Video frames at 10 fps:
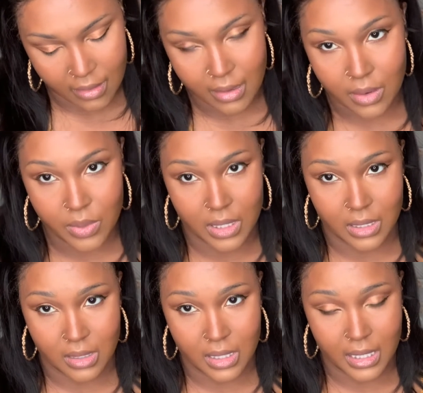It was a
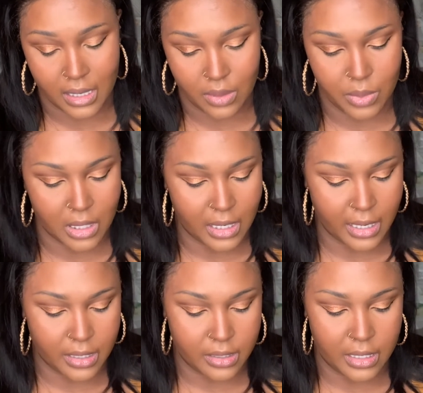set with a
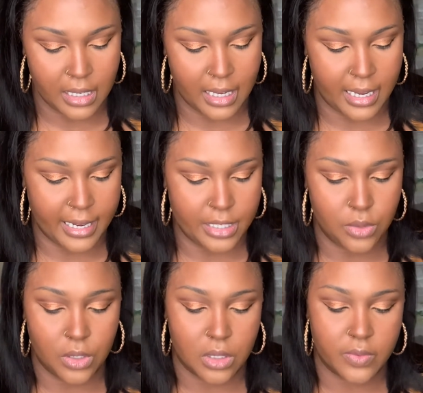liner, and then I had got 2
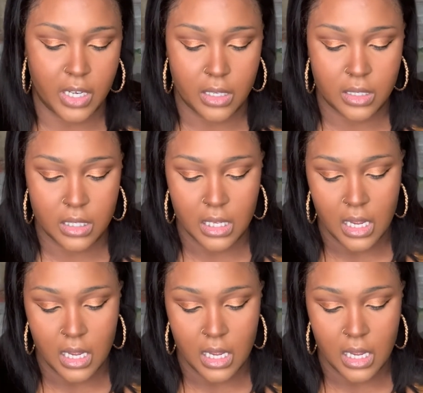Dose of Colors